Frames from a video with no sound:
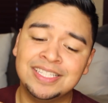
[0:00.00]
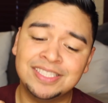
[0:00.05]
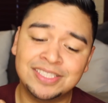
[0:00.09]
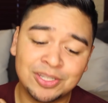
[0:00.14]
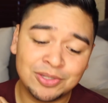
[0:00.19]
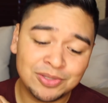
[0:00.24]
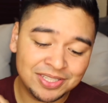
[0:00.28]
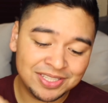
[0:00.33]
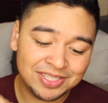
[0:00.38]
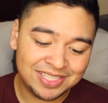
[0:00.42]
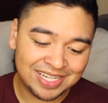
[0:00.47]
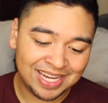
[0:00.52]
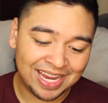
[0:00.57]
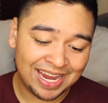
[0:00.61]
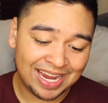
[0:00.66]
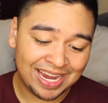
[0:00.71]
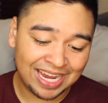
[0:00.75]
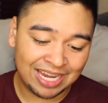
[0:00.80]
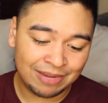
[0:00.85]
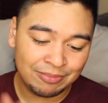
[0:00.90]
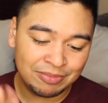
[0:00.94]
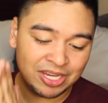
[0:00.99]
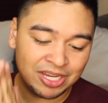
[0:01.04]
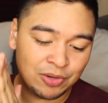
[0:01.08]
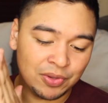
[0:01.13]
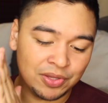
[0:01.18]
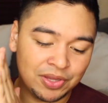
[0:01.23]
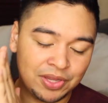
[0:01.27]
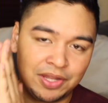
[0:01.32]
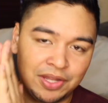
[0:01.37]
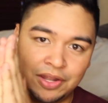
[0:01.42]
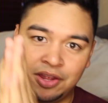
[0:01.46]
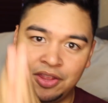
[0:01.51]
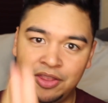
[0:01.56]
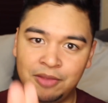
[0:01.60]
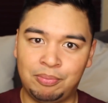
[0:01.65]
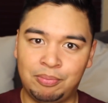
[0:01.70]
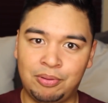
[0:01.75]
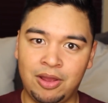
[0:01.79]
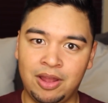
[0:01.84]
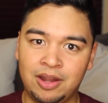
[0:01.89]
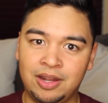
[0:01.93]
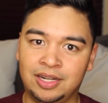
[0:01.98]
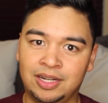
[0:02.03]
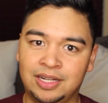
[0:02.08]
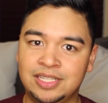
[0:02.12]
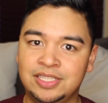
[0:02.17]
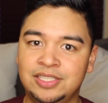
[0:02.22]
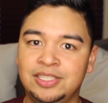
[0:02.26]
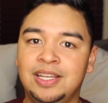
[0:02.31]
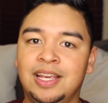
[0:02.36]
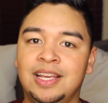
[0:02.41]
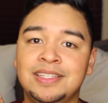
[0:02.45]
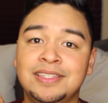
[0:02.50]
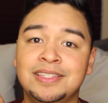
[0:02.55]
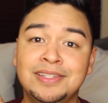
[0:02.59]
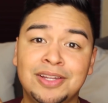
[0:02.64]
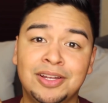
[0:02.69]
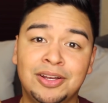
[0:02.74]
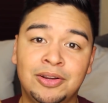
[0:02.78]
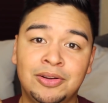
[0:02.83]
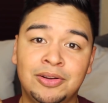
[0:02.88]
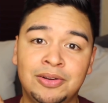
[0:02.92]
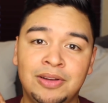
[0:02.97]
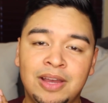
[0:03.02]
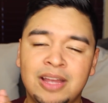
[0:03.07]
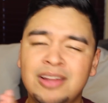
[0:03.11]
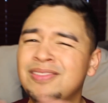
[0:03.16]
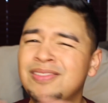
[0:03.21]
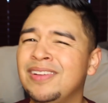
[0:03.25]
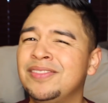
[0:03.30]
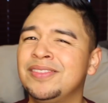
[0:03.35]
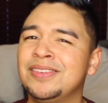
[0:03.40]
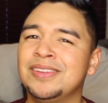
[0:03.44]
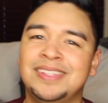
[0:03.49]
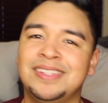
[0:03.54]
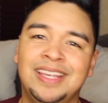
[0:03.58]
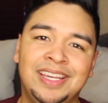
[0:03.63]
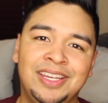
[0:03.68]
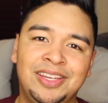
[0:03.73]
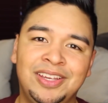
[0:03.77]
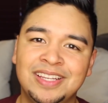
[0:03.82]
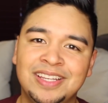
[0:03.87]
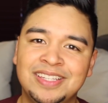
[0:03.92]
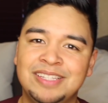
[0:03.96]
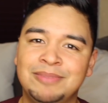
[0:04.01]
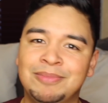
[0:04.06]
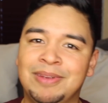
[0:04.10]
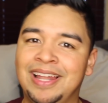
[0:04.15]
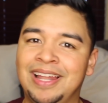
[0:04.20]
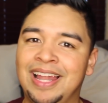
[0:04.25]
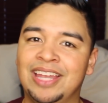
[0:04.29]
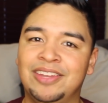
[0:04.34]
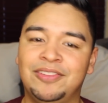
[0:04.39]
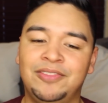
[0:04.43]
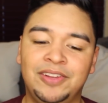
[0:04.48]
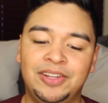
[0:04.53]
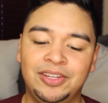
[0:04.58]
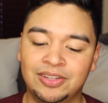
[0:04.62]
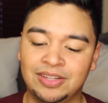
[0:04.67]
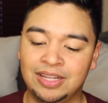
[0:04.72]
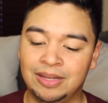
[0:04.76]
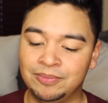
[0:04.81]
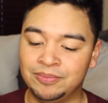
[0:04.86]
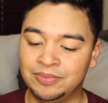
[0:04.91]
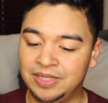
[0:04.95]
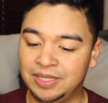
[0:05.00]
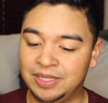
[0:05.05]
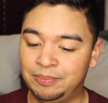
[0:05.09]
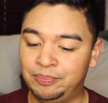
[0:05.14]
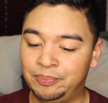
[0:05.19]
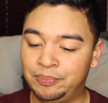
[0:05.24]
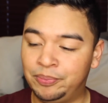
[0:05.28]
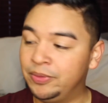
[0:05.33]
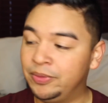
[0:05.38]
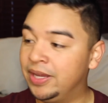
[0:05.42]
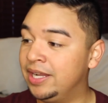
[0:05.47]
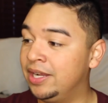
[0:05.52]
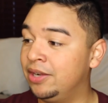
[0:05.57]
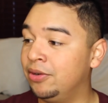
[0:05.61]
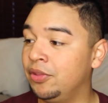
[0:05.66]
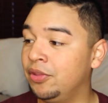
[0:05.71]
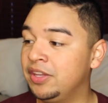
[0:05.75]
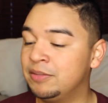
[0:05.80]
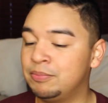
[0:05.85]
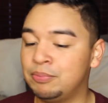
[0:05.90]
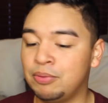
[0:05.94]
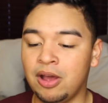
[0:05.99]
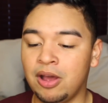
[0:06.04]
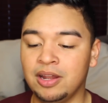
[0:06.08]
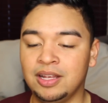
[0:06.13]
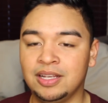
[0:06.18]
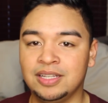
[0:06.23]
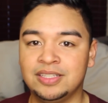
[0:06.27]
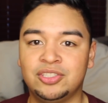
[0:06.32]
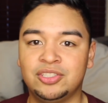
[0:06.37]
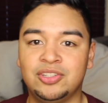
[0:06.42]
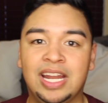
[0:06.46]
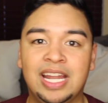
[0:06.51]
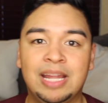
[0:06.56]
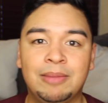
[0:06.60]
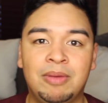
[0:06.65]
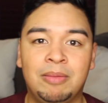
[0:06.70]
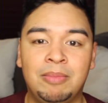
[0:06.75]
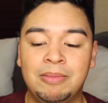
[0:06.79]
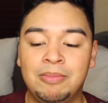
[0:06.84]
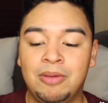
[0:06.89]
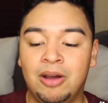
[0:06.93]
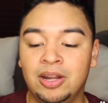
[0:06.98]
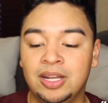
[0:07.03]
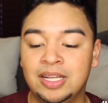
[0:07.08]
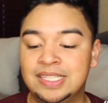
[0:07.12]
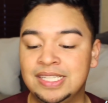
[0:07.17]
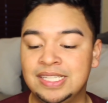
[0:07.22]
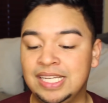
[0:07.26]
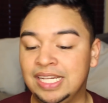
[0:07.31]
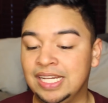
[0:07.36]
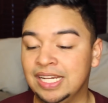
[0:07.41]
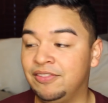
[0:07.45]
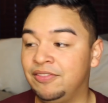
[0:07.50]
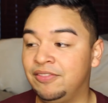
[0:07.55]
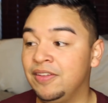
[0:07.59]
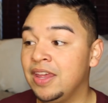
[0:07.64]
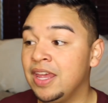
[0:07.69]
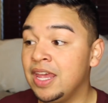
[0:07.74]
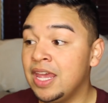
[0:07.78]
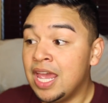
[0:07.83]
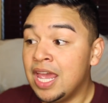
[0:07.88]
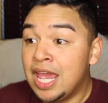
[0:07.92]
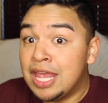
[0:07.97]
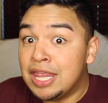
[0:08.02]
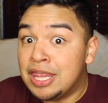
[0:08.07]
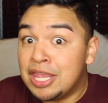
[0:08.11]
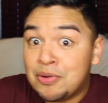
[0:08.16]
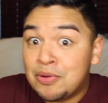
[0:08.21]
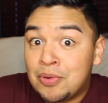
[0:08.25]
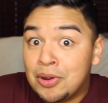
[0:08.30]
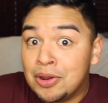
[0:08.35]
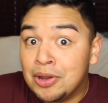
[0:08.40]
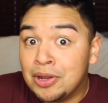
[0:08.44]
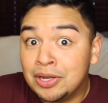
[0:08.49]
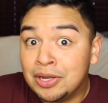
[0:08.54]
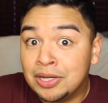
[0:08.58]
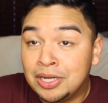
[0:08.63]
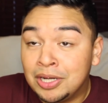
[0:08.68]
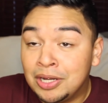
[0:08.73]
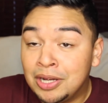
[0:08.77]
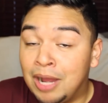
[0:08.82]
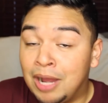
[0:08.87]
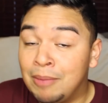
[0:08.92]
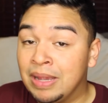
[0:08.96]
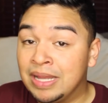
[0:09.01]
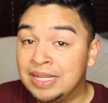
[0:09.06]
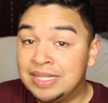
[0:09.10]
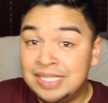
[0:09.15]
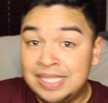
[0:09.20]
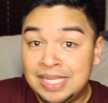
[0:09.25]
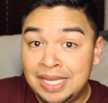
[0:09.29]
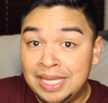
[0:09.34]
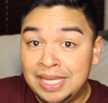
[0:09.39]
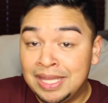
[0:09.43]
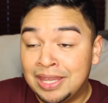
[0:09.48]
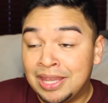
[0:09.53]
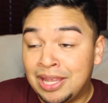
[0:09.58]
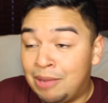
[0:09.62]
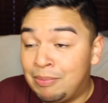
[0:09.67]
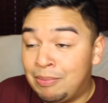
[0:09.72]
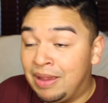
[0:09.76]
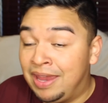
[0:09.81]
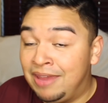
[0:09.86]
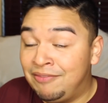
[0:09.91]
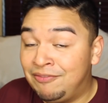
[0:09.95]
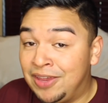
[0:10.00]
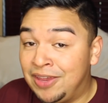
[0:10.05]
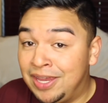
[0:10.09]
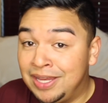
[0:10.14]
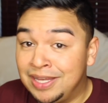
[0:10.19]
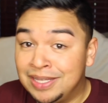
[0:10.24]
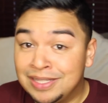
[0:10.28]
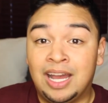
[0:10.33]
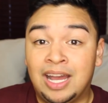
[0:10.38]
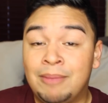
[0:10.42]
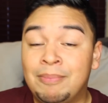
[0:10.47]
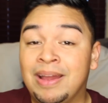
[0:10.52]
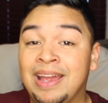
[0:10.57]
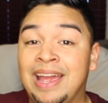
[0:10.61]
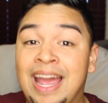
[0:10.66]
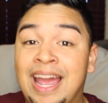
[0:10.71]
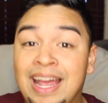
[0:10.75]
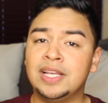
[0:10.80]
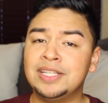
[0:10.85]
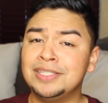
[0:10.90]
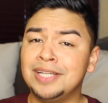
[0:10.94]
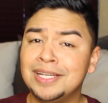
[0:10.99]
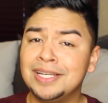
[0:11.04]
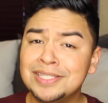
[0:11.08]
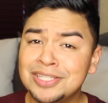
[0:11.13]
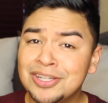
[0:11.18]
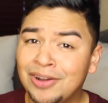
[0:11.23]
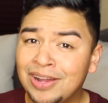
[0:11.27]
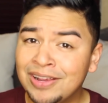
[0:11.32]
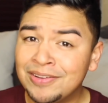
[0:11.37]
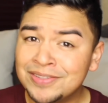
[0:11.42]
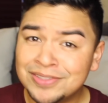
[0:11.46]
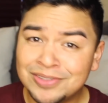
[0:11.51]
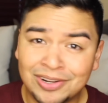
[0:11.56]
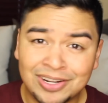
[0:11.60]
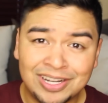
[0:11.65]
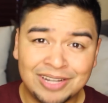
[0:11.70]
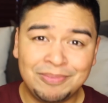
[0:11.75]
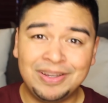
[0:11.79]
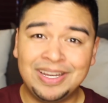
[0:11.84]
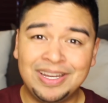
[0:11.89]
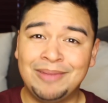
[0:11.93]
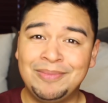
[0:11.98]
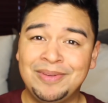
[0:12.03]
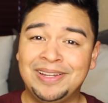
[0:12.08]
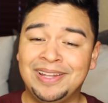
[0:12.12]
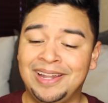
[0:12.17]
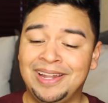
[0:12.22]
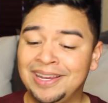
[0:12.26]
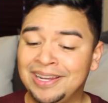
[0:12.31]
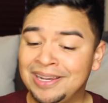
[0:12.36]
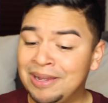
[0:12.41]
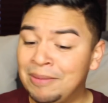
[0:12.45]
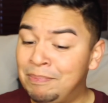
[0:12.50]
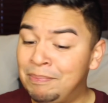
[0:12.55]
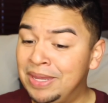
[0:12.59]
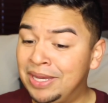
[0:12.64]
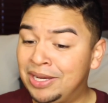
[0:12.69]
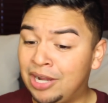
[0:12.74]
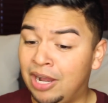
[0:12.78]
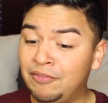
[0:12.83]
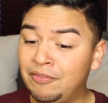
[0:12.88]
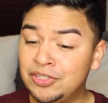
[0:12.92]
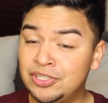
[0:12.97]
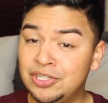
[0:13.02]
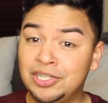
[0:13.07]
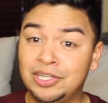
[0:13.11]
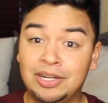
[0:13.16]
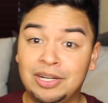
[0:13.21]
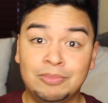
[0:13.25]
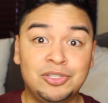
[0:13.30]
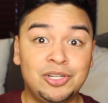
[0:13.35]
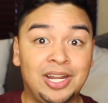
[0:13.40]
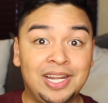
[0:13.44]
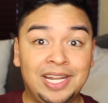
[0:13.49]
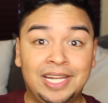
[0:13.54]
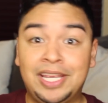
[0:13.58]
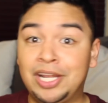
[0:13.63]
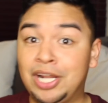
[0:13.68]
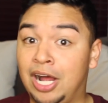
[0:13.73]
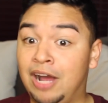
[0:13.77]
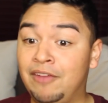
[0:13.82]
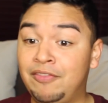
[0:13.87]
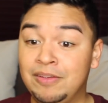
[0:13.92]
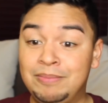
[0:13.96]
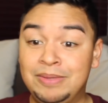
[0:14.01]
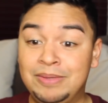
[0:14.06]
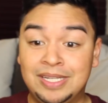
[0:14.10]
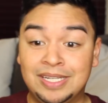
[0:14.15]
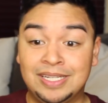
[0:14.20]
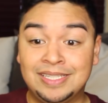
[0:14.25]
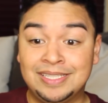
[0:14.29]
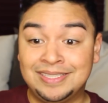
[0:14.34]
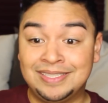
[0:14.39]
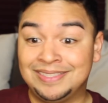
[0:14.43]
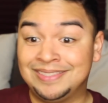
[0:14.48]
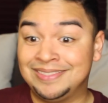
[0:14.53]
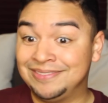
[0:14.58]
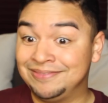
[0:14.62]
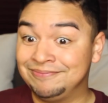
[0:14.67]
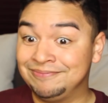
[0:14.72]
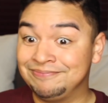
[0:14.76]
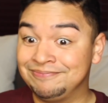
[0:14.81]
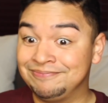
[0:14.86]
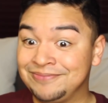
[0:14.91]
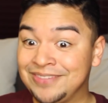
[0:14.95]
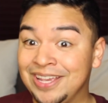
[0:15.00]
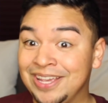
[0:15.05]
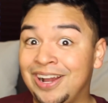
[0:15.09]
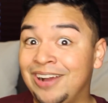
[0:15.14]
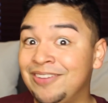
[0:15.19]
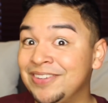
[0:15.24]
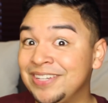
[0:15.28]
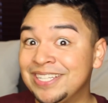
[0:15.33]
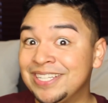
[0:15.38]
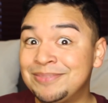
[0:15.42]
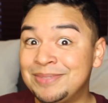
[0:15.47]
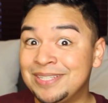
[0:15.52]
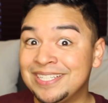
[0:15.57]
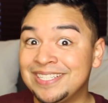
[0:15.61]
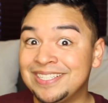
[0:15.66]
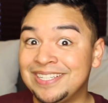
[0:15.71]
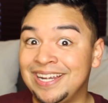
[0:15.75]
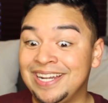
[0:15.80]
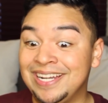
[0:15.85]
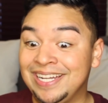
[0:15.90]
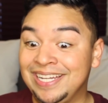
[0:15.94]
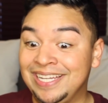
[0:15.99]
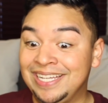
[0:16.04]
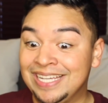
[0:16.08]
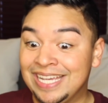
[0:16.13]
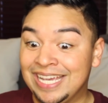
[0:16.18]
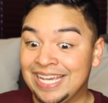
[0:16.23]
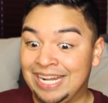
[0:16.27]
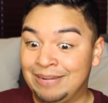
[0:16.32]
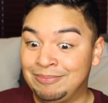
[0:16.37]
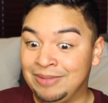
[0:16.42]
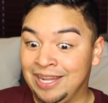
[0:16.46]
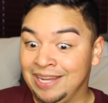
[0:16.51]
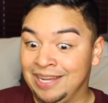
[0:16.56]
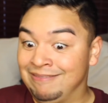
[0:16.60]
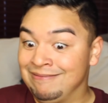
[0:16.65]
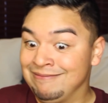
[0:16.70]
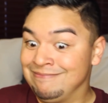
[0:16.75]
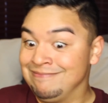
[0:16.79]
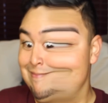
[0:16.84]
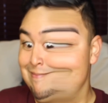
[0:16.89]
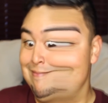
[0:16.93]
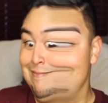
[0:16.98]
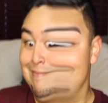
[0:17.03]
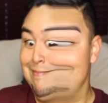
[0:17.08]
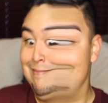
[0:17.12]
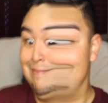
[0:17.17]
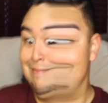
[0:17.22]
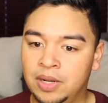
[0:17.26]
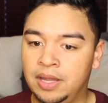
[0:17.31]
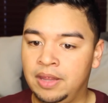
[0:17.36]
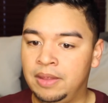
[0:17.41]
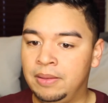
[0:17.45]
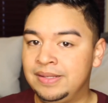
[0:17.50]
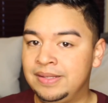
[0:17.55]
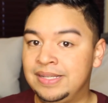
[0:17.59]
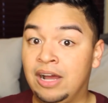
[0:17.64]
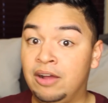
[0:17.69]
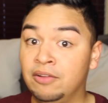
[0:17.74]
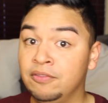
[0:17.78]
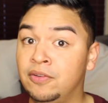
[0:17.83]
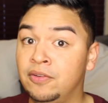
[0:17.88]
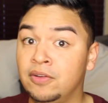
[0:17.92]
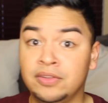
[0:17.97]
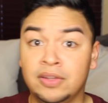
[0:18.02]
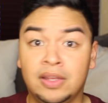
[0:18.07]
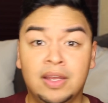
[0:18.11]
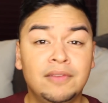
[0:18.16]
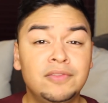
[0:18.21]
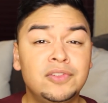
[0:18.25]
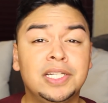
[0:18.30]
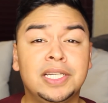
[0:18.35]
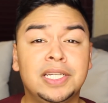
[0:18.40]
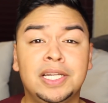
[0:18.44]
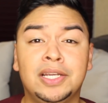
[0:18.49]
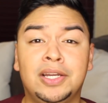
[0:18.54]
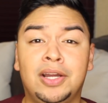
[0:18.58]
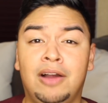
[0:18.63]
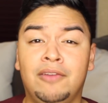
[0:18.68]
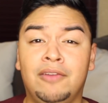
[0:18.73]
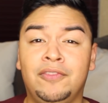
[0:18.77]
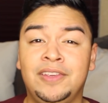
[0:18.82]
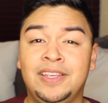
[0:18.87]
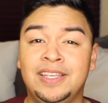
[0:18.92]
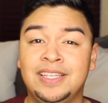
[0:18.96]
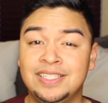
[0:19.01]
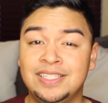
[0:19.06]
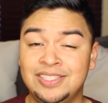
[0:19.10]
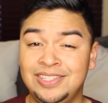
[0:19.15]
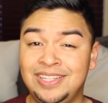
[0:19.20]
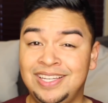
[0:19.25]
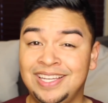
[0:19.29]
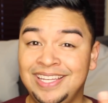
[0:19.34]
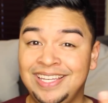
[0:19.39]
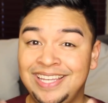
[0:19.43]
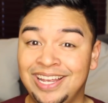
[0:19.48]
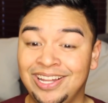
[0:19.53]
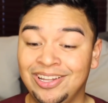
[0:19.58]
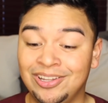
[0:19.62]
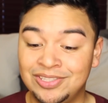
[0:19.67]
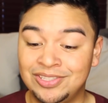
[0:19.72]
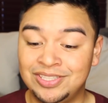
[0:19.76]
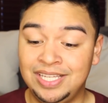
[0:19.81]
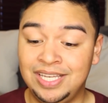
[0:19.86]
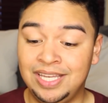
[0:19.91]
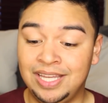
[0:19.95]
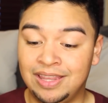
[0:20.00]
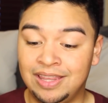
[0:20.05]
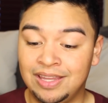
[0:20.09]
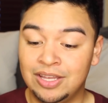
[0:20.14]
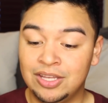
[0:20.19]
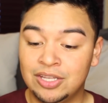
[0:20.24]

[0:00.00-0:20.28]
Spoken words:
So today I'm here with another product, as you guys know. I don't even have to say, you guys see my last videos. I'm getting all these products, trying them on my body, seeing if they work on my teeth, on my face, on my ass. As you guys know, I've started becoming like a big coffee drinker. I'm trying to get off it because coffee gives me anxiety, and I'm like, one of the downfalls of drinking coffee is you get yellow teeth.